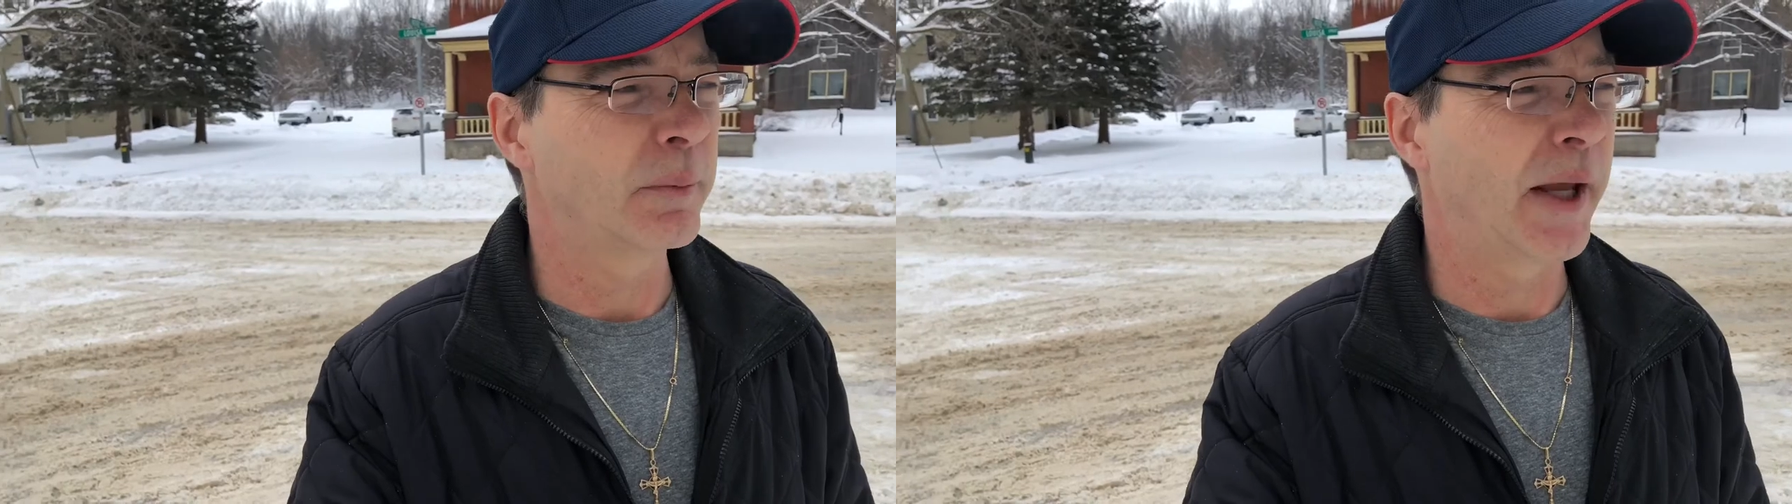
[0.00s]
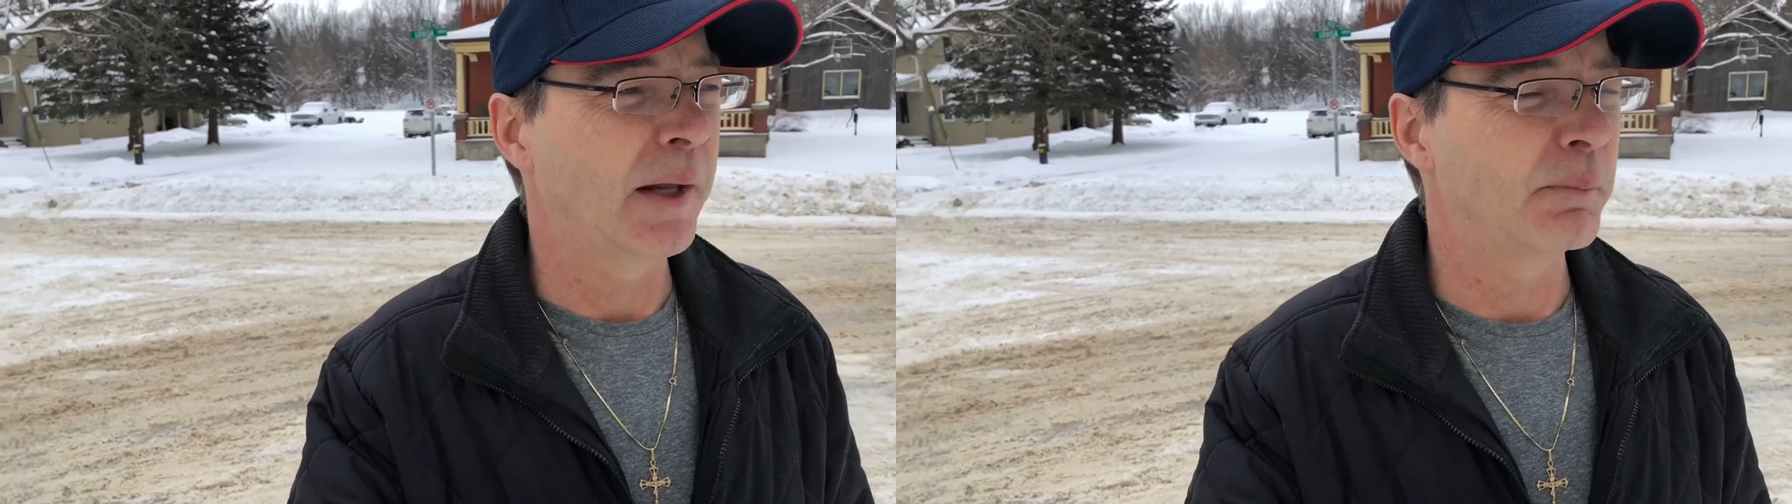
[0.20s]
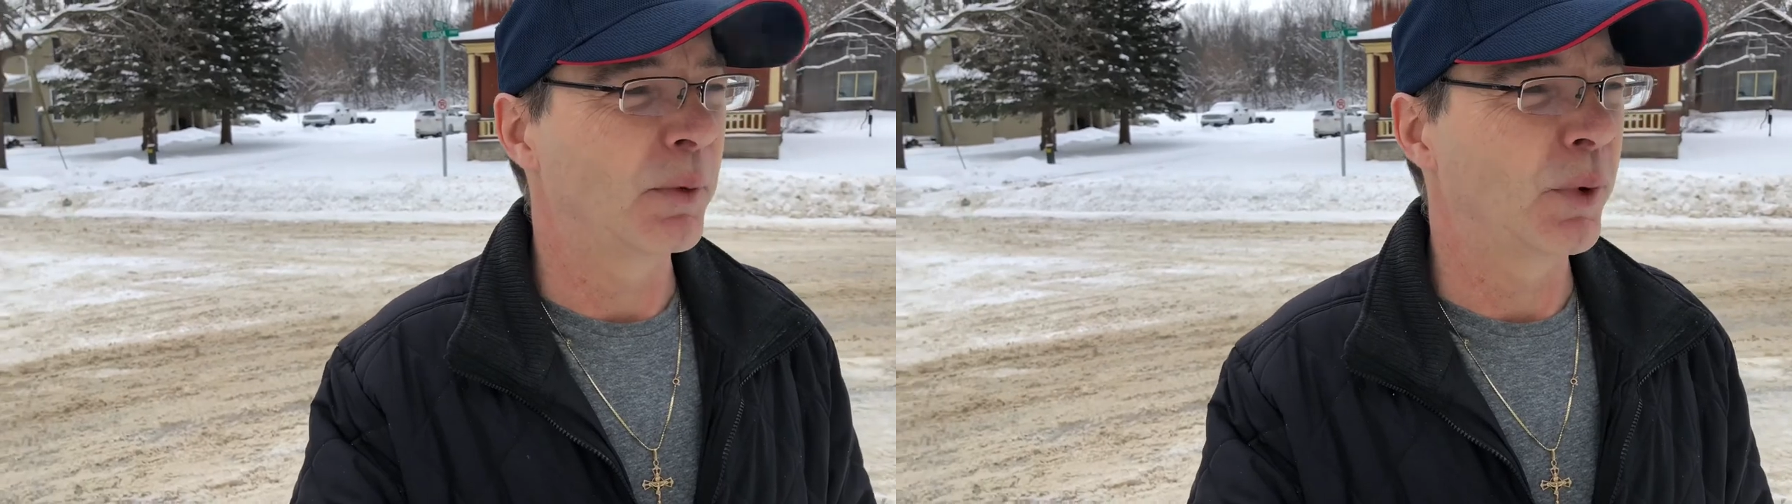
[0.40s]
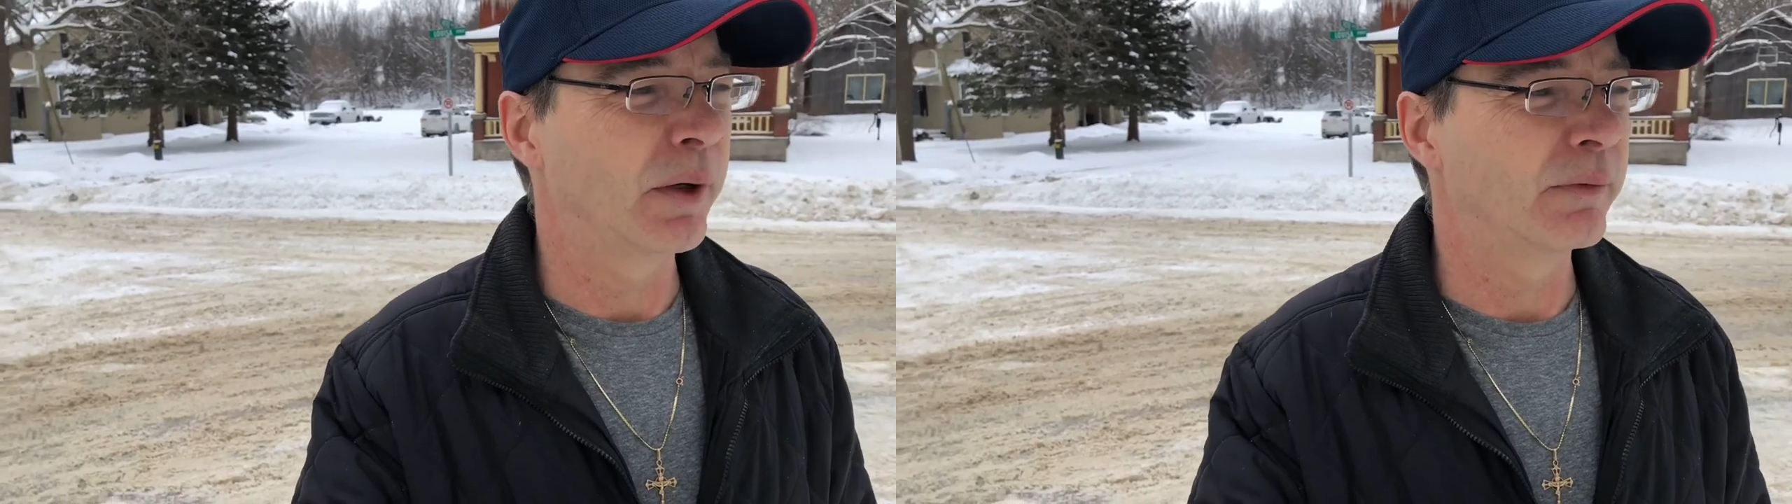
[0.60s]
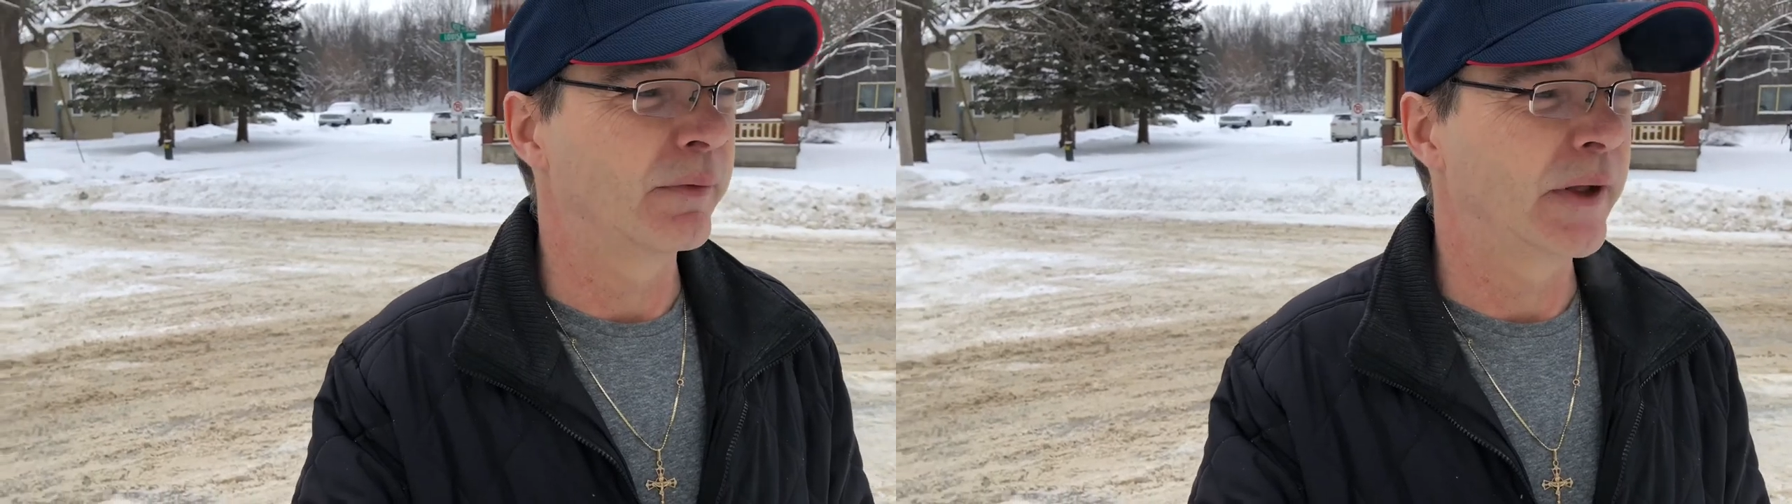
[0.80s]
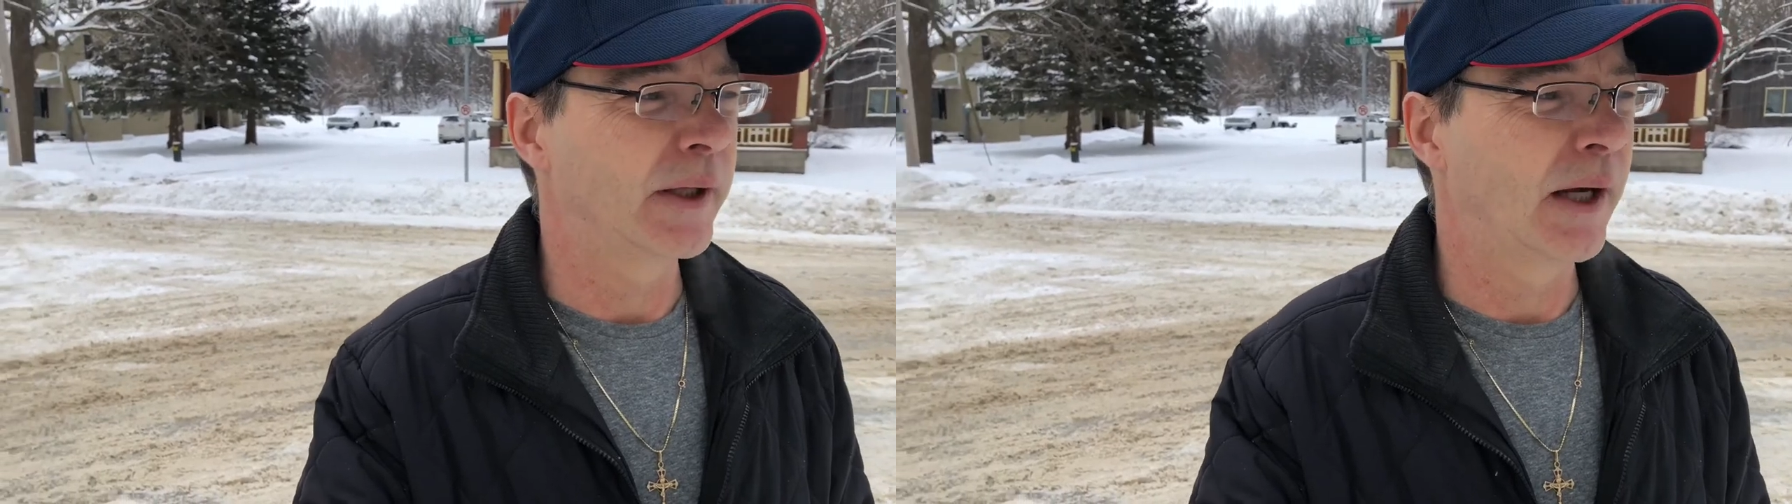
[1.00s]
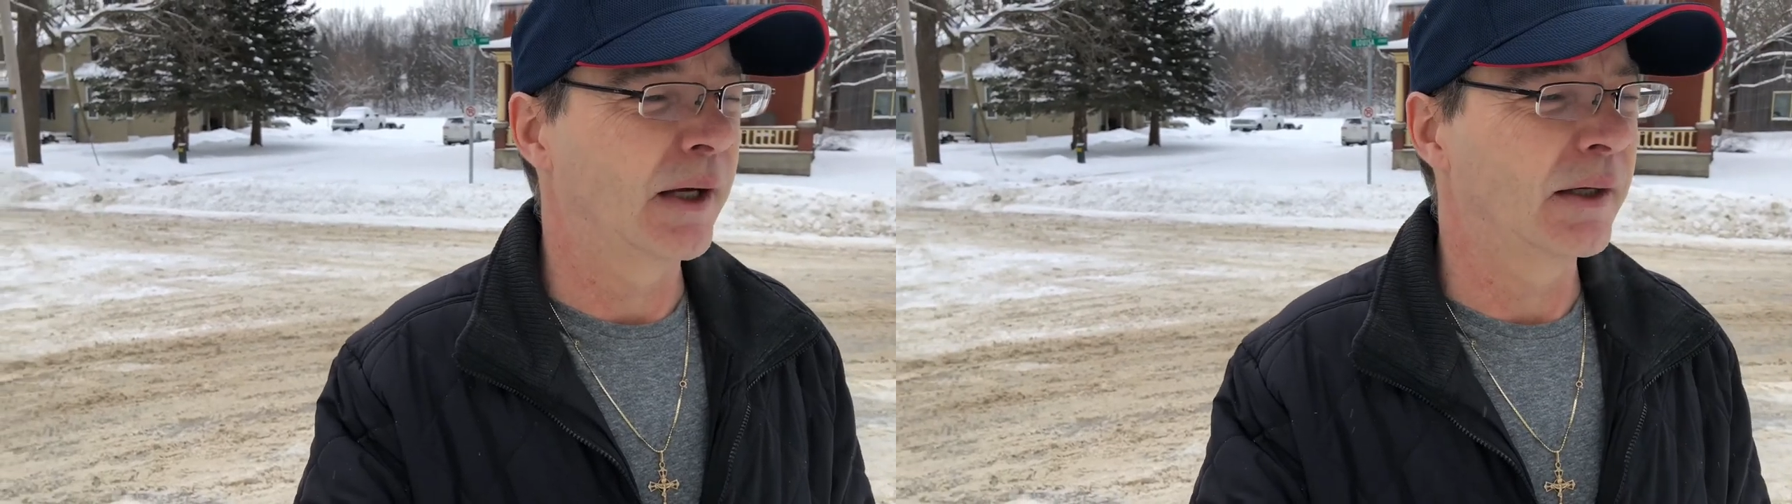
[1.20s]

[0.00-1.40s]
my head, but one of the,